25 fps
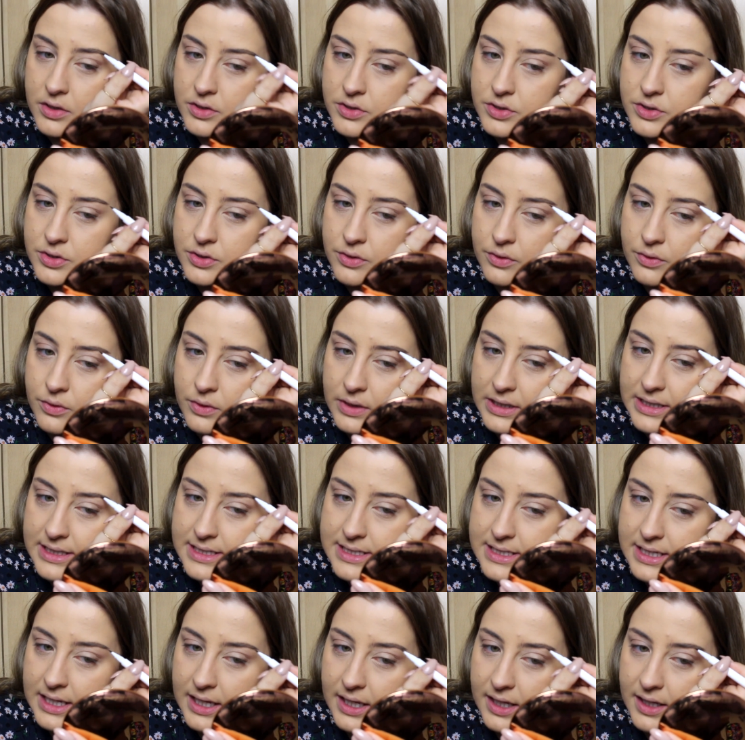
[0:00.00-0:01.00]
too
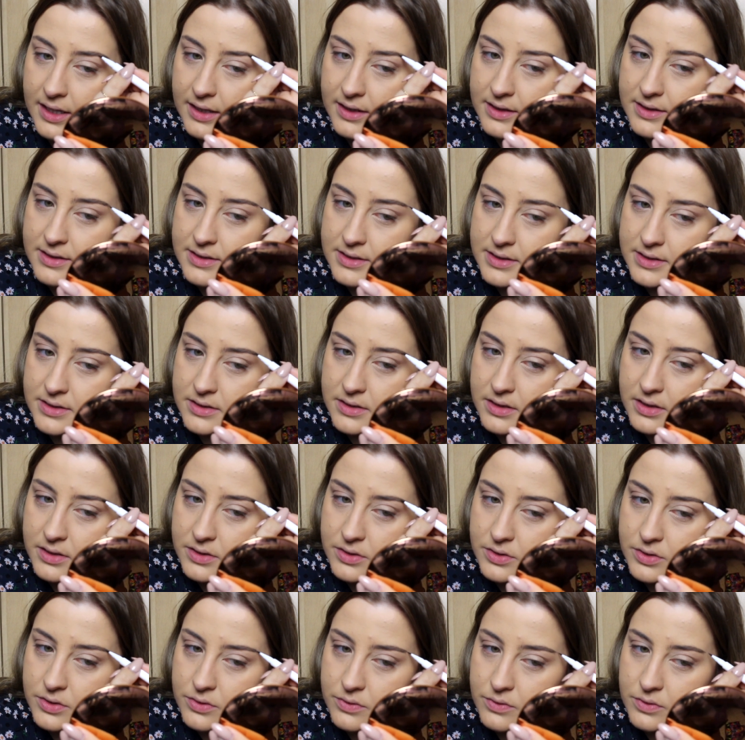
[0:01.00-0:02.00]
intense
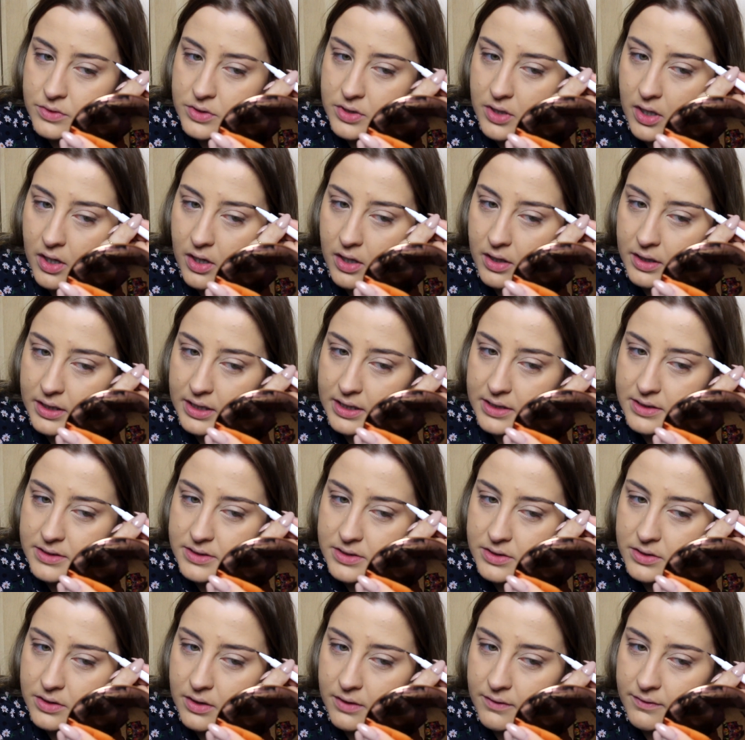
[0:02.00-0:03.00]
and too dark and
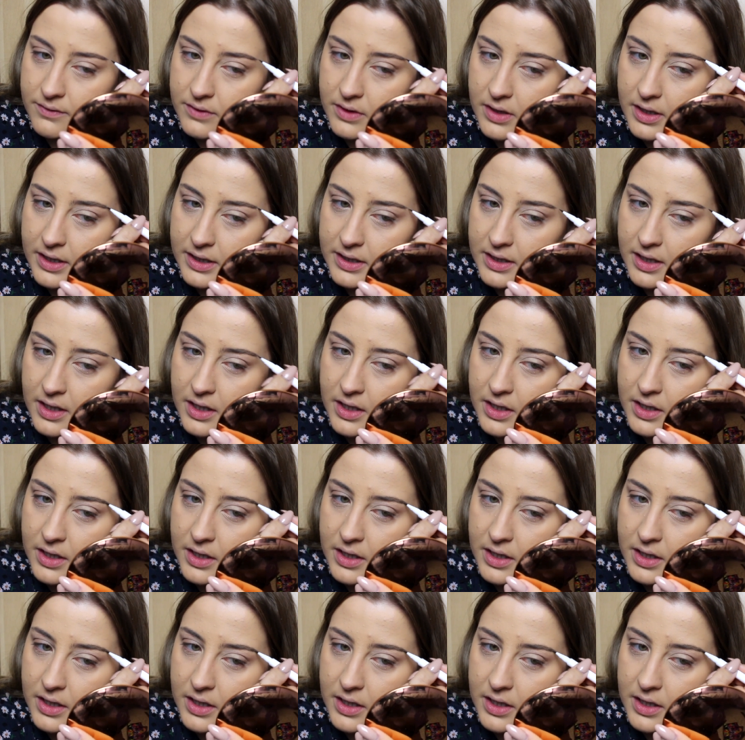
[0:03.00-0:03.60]
stuff like.